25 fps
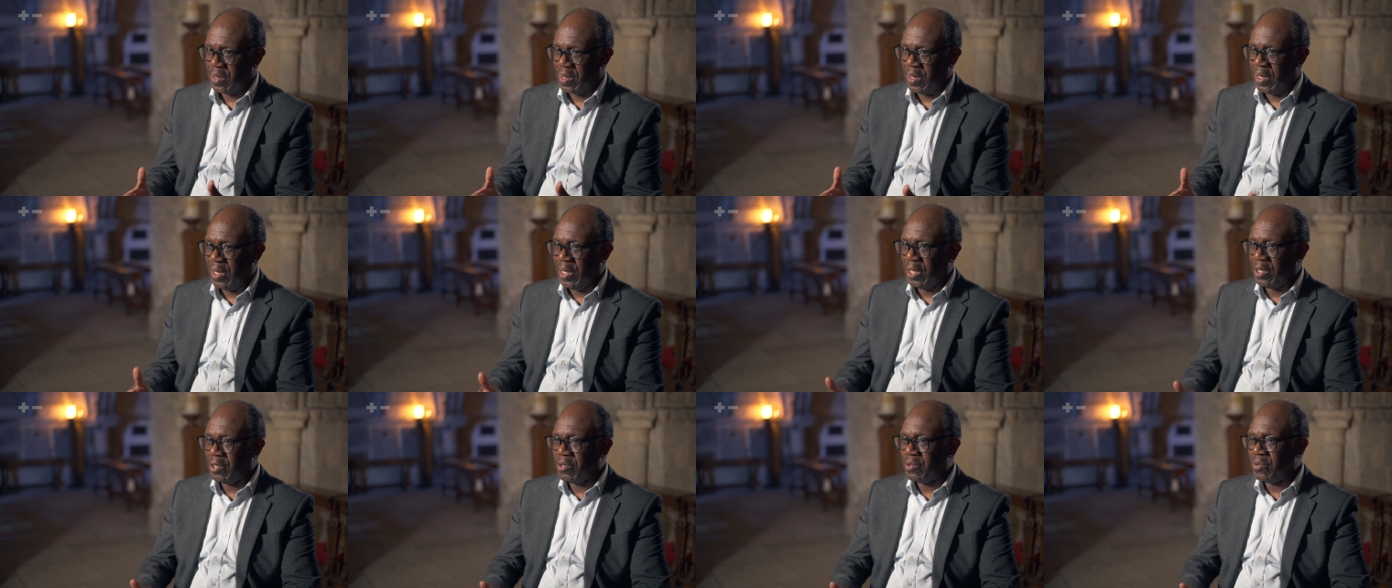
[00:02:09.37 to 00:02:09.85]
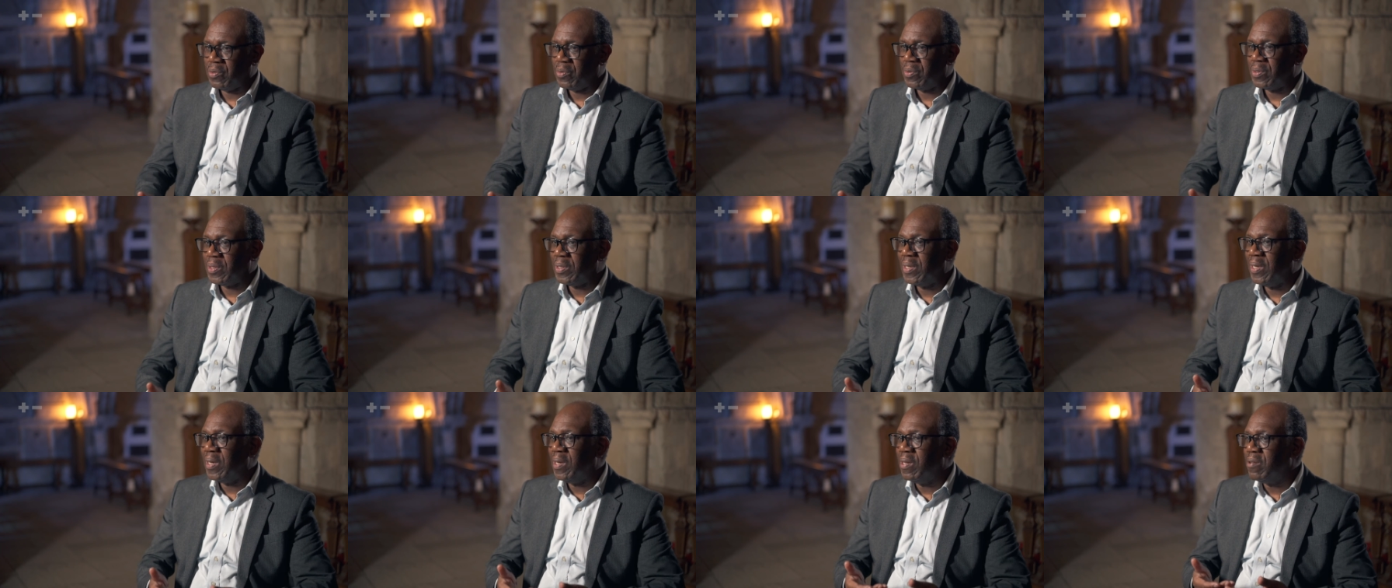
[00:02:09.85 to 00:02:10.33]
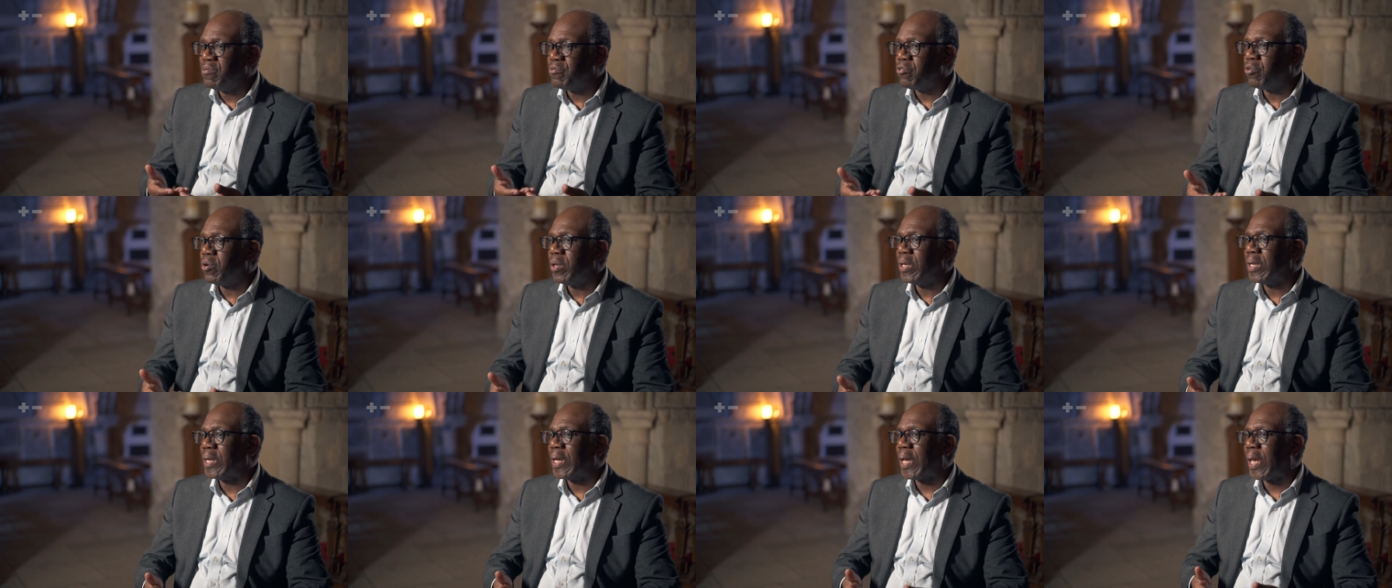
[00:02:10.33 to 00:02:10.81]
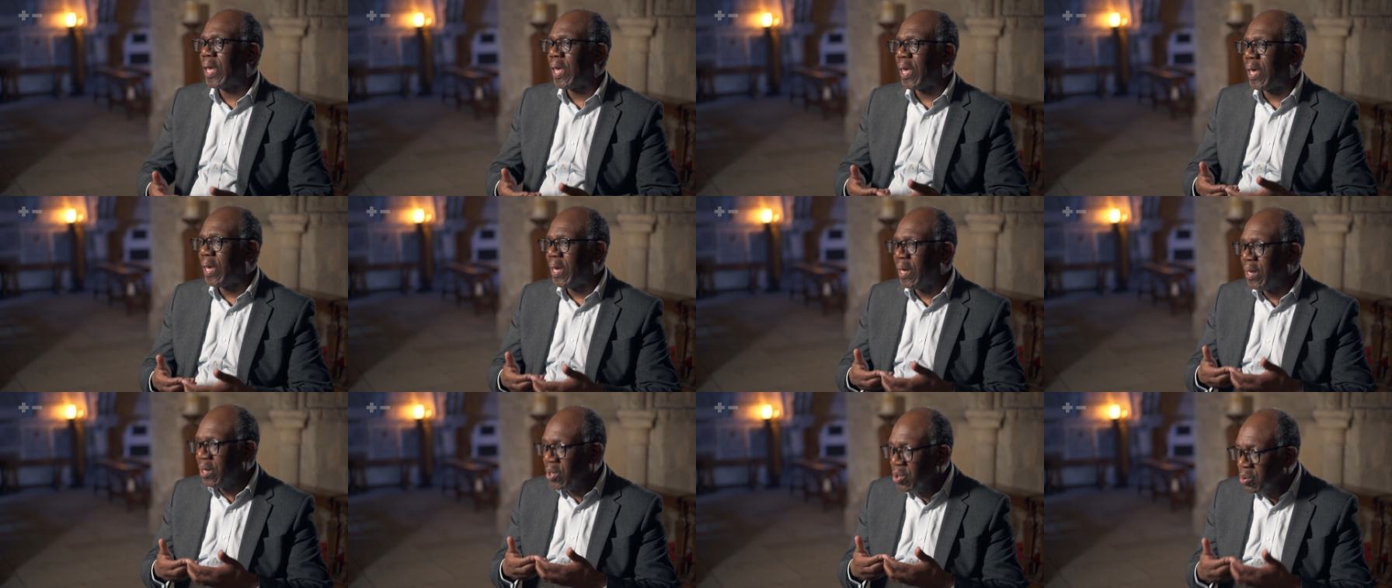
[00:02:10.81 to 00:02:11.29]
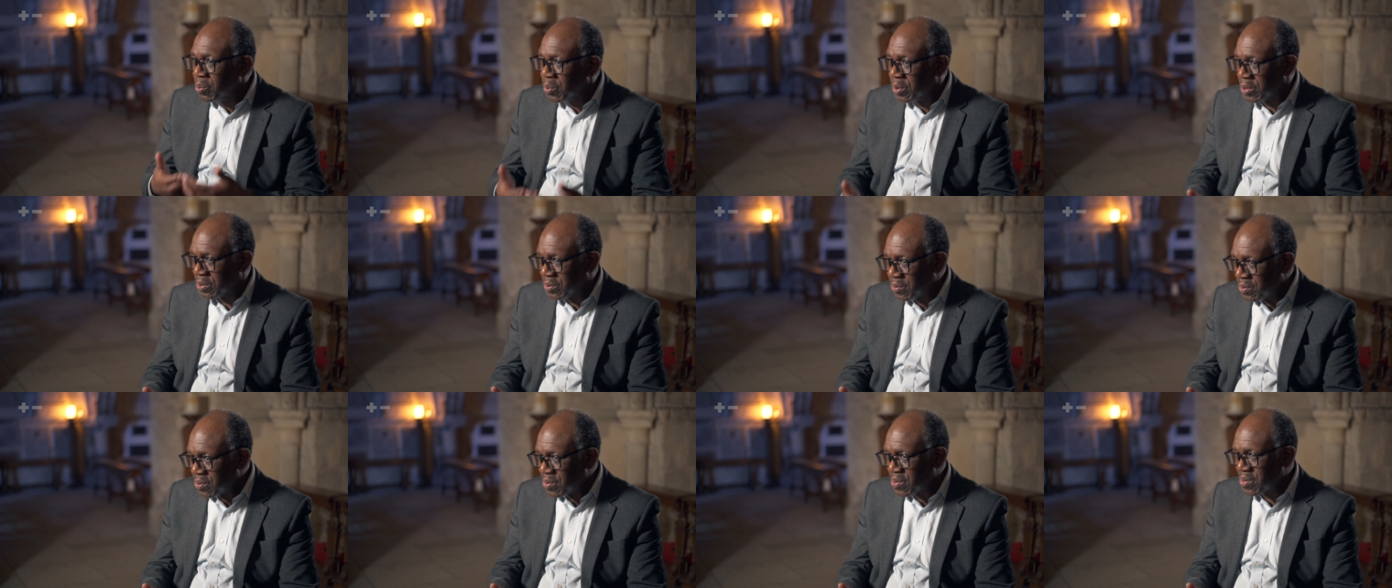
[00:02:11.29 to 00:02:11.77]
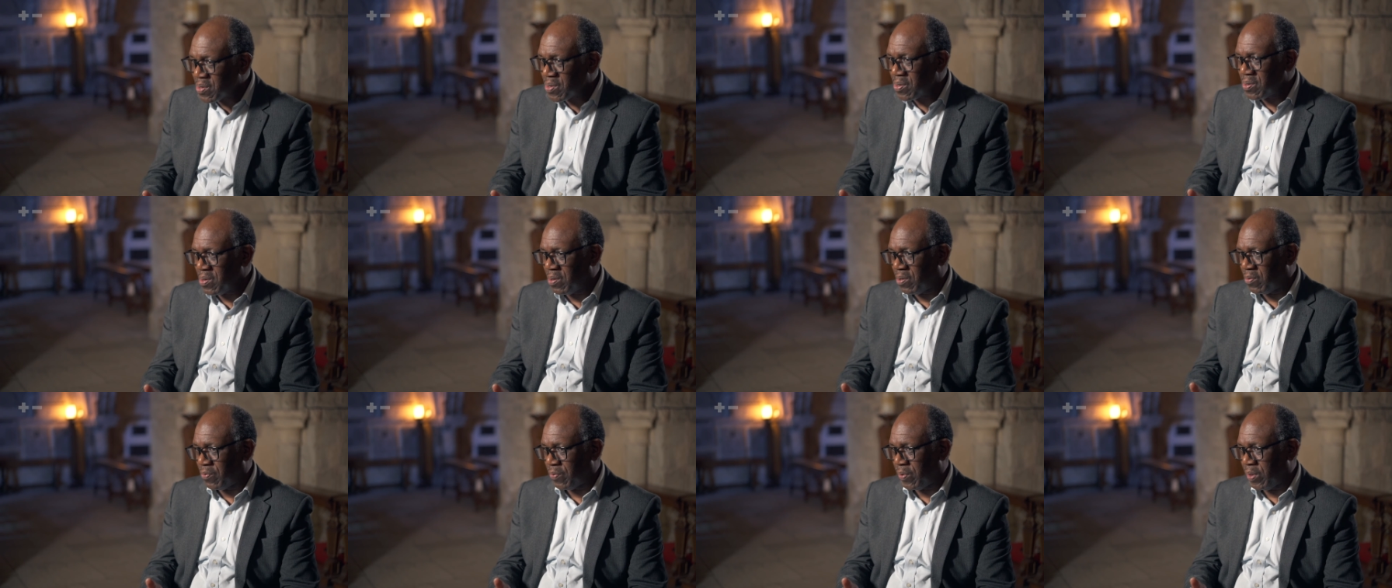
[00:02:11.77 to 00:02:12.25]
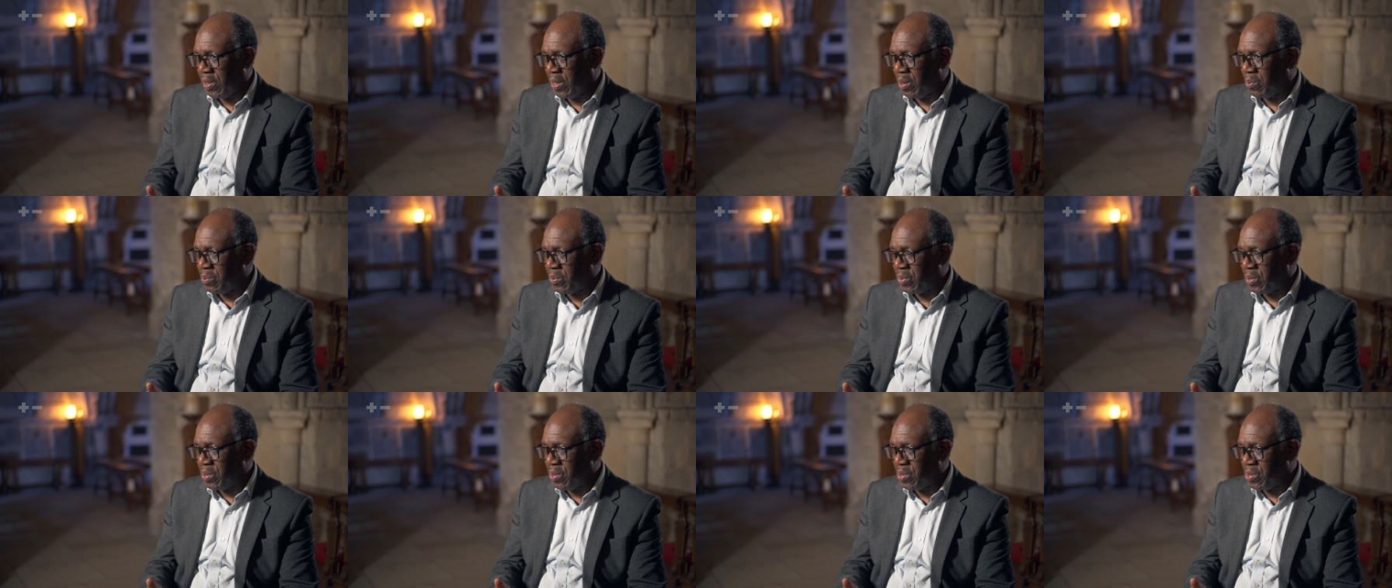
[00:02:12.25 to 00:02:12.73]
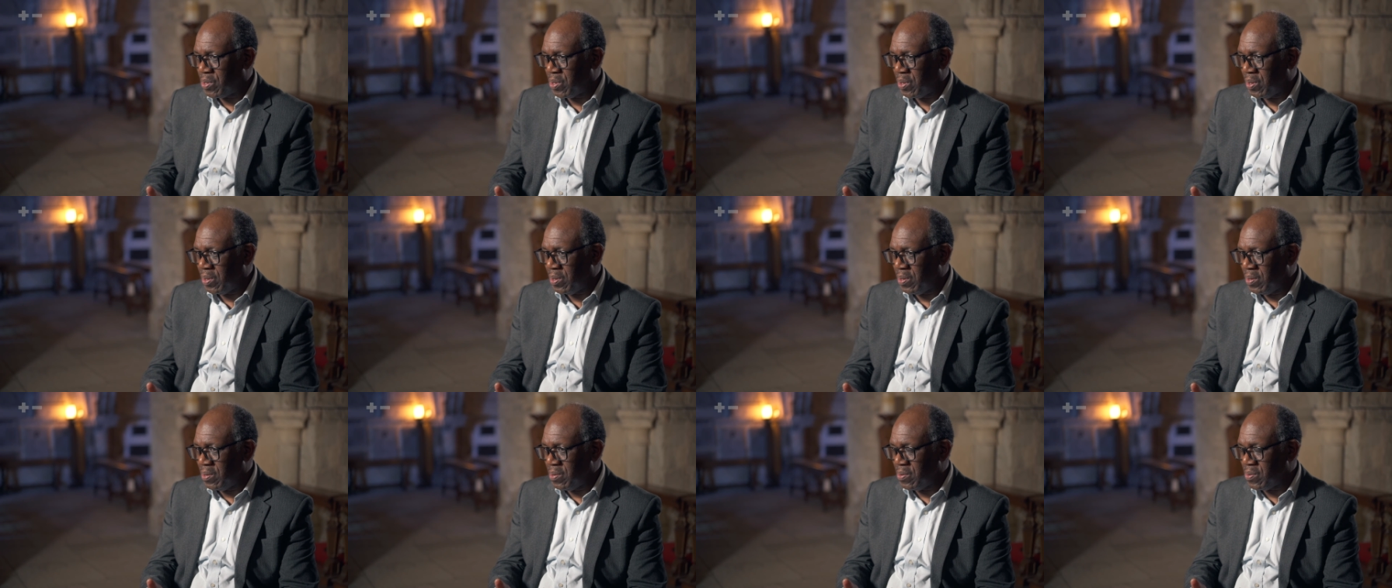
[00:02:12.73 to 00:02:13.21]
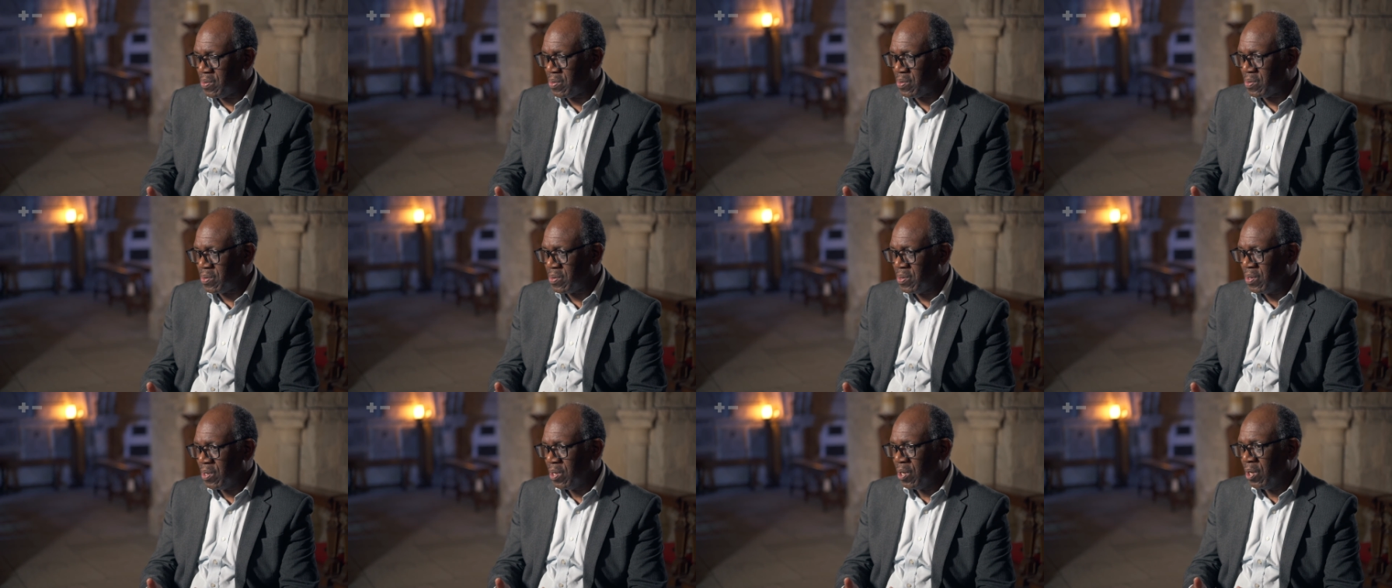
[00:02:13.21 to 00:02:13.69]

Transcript: in delivering elements of the MDGs,